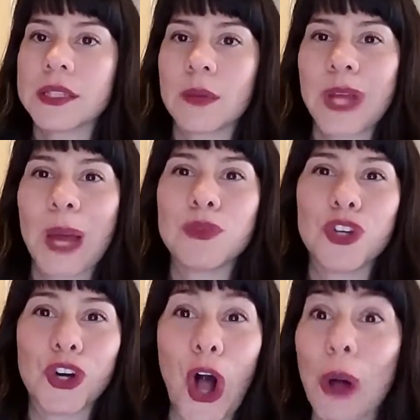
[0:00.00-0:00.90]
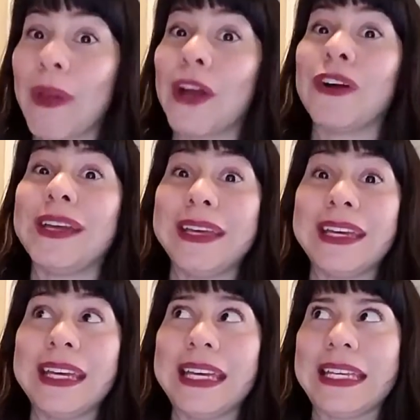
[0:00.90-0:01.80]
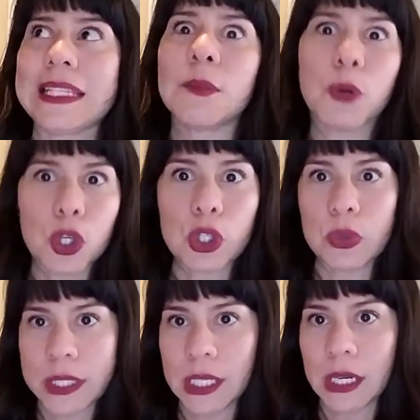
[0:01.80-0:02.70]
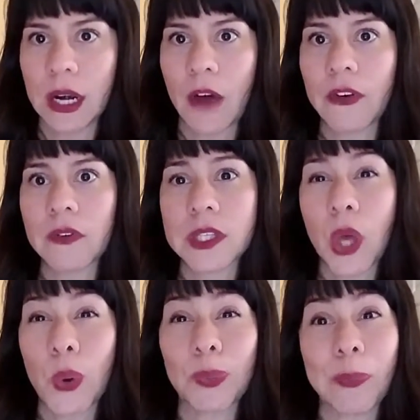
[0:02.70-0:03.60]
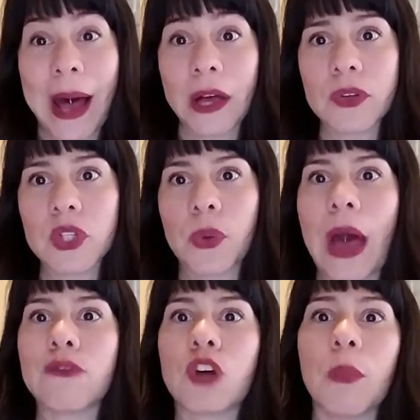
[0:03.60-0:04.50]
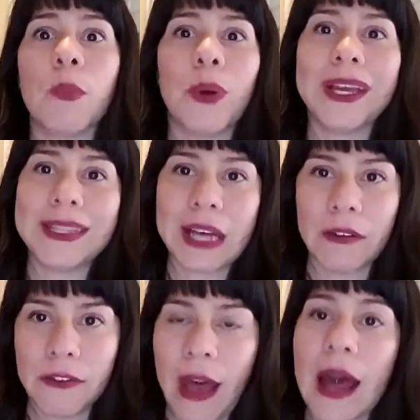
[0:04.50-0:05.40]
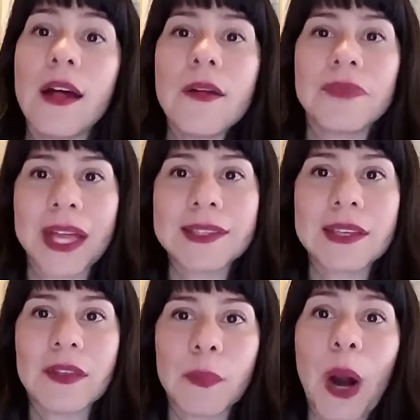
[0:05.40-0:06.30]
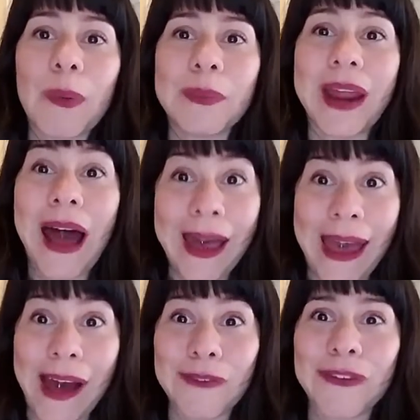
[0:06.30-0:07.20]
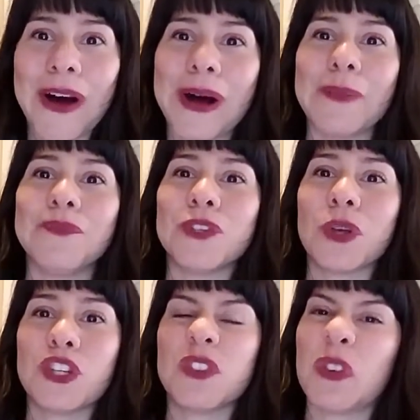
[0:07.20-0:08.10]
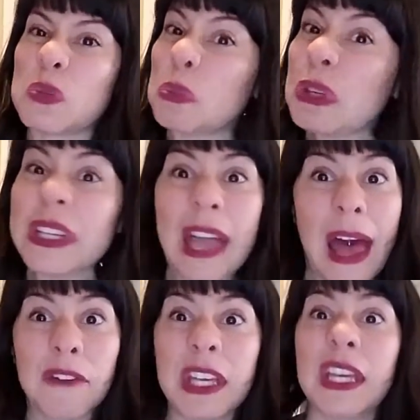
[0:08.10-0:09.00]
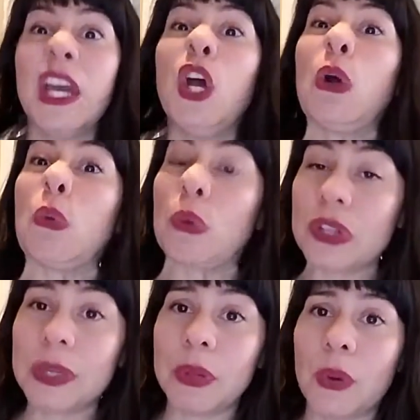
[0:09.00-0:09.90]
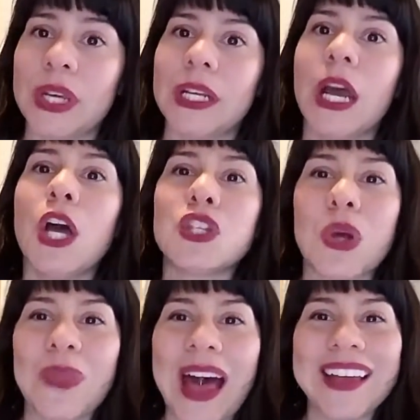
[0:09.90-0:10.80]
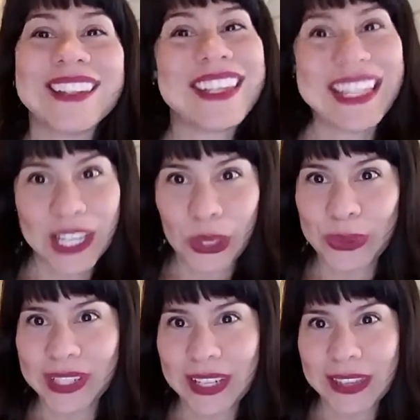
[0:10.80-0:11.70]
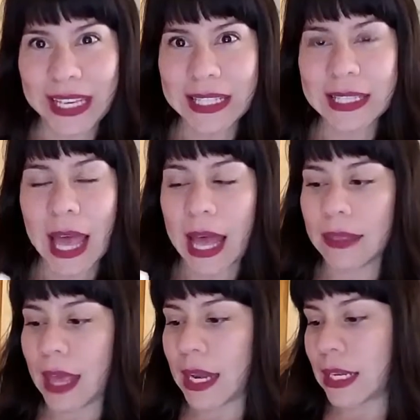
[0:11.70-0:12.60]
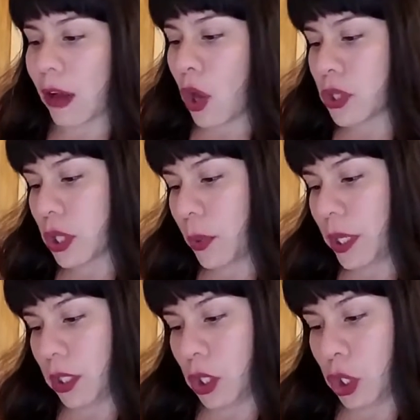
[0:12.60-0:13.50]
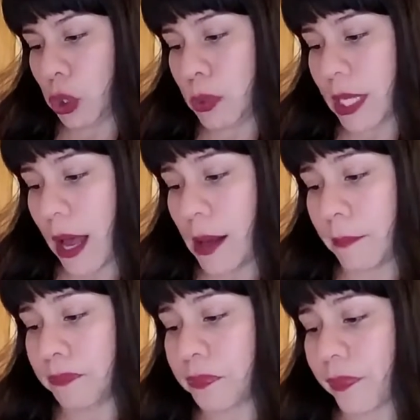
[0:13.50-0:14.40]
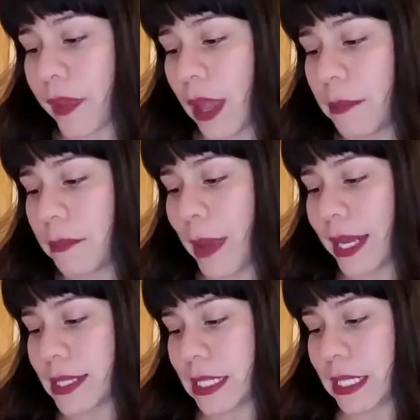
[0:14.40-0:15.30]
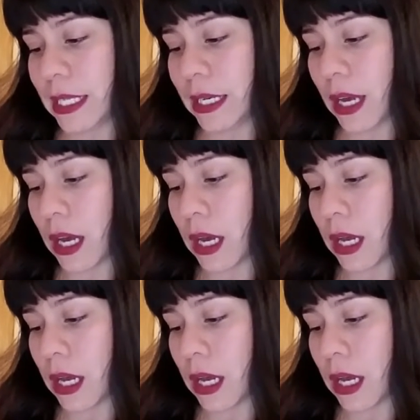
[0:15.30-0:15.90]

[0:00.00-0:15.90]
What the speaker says: sometimes your gallbladder isn't producing enough of its own bile, so you have trouble breaking down fat. That's the problem that I have. So it just feels really heavy, really bloated. So that is included in this. And then it also includes betaine,